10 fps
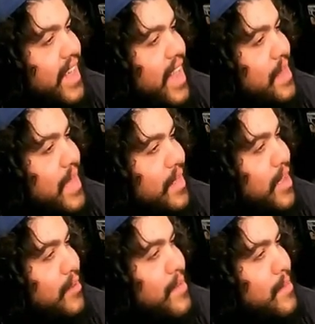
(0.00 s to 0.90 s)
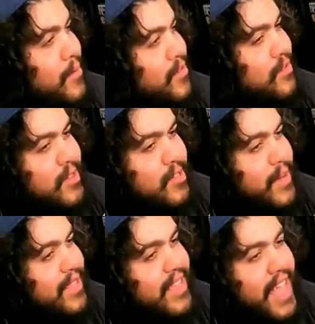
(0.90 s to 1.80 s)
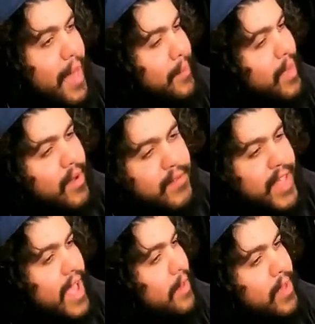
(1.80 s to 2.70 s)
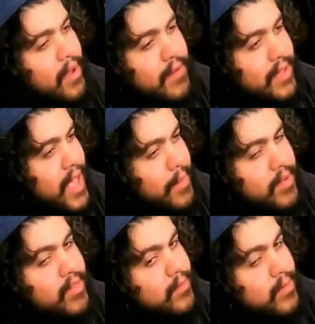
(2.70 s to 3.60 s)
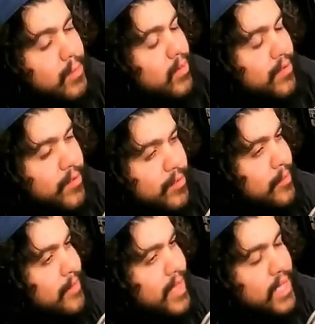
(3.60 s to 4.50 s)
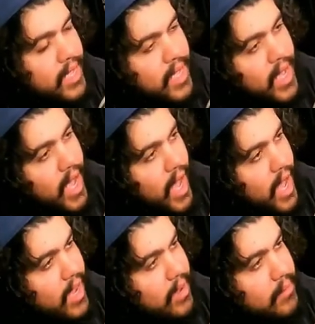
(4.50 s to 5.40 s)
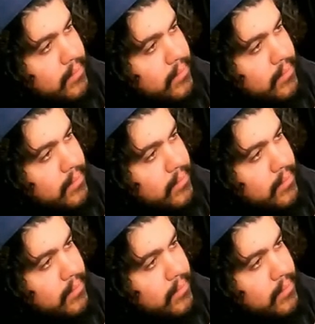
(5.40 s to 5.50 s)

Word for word: think a lot of people were just expecting cameo after cameo after cameo because it was a multiverse movie. Um, what